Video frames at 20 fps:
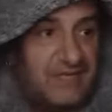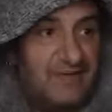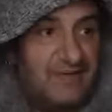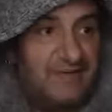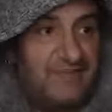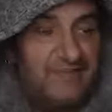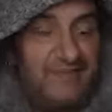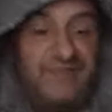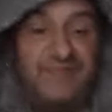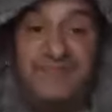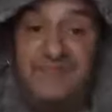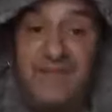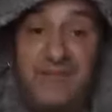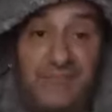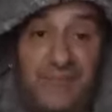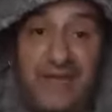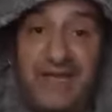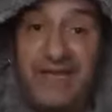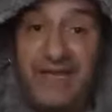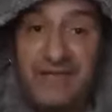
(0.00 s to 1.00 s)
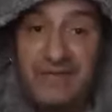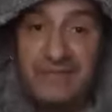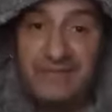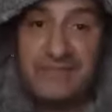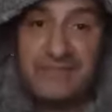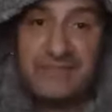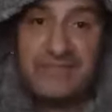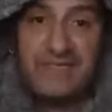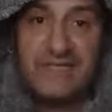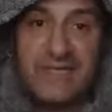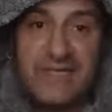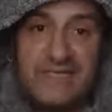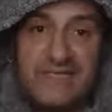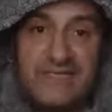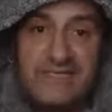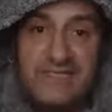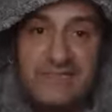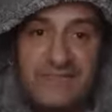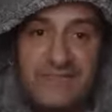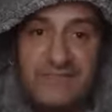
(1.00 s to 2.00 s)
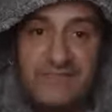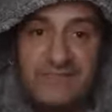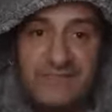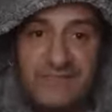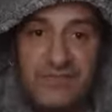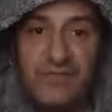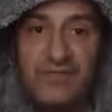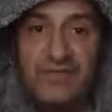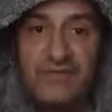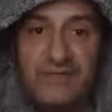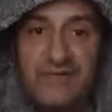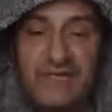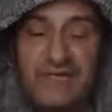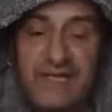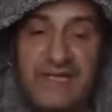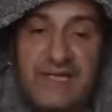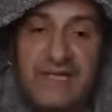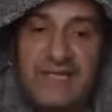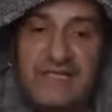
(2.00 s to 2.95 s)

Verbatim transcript: 50 pounds less than Fury.